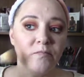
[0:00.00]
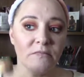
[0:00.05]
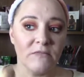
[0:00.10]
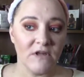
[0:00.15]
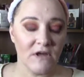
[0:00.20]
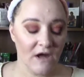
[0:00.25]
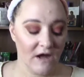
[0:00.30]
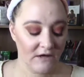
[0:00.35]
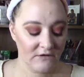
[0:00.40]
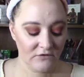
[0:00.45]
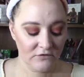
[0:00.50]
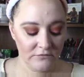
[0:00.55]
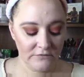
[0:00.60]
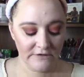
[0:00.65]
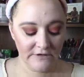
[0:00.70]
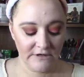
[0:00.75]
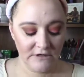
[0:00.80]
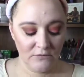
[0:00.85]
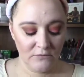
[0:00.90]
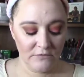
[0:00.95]

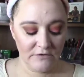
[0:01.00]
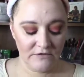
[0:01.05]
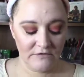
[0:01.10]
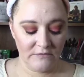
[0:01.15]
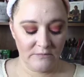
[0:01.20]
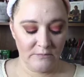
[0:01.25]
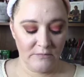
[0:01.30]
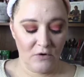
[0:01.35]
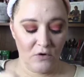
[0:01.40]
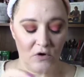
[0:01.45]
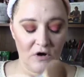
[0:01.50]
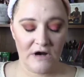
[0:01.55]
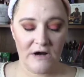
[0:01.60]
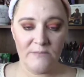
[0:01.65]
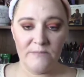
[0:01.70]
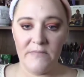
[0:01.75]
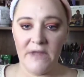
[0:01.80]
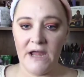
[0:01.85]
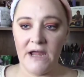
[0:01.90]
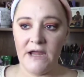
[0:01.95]
Contouring was more
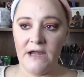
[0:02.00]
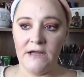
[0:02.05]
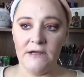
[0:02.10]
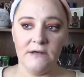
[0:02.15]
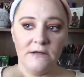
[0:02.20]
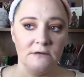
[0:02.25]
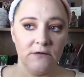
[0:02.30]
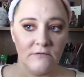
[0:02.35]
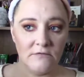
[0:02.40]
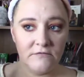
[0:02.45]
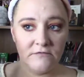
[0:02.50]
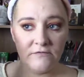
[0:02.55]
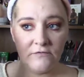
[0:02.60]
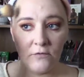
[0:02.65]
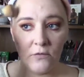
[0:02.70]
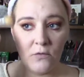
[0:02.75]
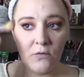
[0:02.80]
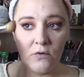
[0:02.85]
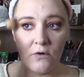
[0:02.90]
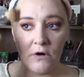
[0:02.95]
made
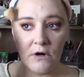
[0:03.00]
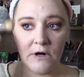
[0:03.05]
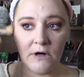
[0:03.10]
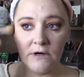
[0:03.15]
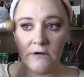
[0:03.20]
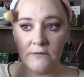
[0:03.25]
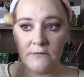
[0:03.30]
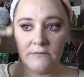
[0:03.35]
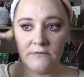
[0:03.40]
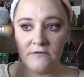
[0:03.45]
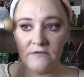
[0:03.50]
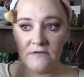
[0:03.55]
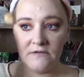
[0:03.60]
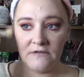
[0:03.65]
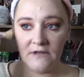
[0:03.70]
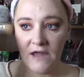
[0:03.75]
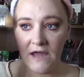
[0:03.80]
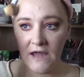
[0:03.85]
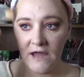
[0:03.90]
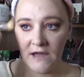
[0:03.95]
for
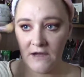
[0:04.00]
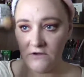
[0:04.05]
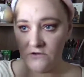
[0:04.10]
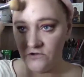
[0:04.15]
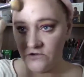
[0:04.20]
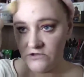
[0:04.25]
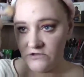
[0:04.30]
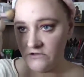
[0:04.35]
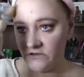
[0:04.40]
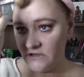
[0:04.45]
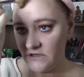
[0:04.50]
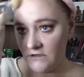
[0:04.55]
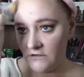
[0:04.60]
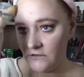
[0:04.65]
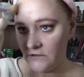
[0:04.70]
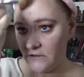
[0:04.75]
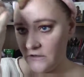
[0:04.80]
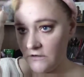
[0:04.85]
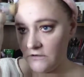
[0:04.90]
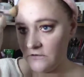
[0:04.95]
stage,
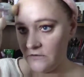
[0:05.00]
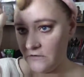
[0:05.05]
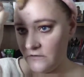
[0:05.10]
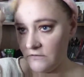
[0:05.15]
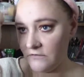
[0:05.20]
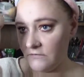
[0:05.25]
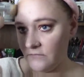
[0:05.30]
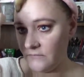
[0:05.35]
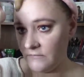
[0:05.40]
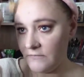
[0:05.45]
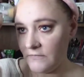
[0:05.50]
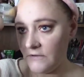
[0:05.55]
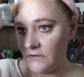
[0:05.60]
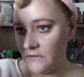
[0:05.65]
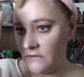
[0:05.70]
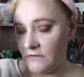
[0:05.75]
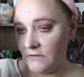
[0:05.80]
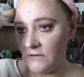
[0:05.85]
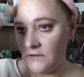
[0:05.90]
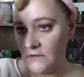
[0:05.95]
theater,
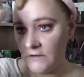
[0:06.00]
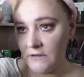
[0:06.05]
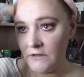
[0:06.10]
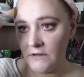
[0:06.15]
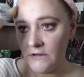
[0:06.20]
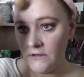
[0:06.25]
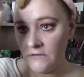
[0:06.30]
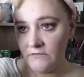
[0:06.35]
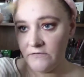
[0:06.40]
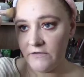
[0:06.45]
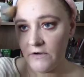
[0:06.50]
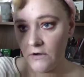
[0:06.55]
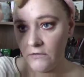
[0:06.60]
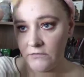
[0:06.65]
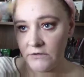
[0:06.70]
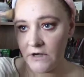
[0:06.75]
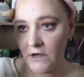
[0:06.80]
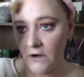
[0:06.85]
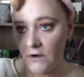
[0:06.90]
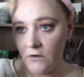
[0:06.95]

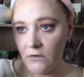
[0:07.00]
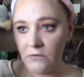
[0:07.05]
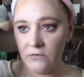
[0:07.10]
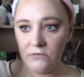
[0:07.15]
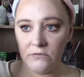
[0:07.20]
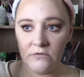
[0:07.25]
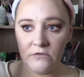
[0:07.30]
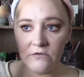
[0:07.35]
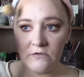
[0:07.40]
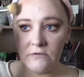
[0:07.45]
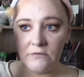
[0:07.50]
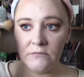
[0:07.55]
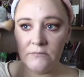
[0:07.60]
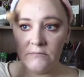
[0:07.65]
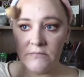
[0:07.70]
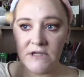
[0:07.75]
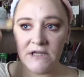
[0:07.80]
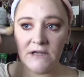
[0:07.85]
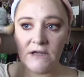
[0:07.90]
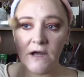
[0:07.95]
photos,
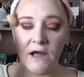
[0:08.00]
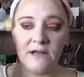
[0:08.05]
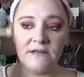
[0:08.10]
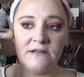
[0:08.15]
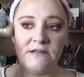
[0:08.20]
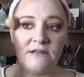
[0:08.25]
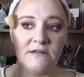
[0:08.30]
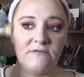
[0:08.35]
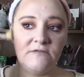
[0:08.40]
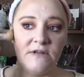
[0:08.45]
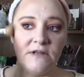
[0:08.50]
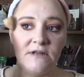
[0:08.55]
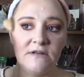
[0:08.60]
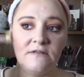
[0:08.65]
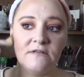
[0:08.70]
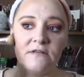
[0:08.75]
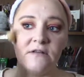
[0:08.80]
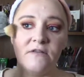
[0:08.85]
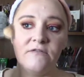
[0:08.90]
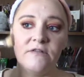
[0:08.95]
being on TV,
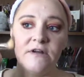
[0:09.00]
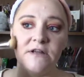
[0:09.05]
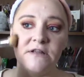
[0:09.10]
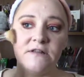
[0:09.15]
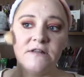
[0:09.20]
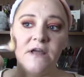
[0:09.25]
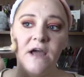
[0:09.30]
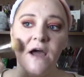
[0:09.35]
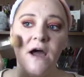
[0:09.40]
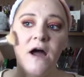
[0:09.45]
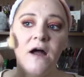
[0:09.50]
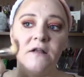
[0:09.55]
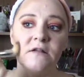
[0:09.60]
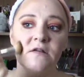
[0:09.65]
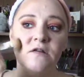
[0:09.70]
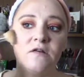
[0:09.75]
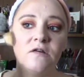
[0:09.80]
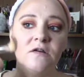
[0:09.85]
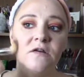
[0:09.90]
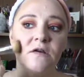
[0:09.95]
stuff like
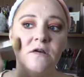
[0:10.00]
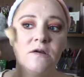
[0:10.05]
that.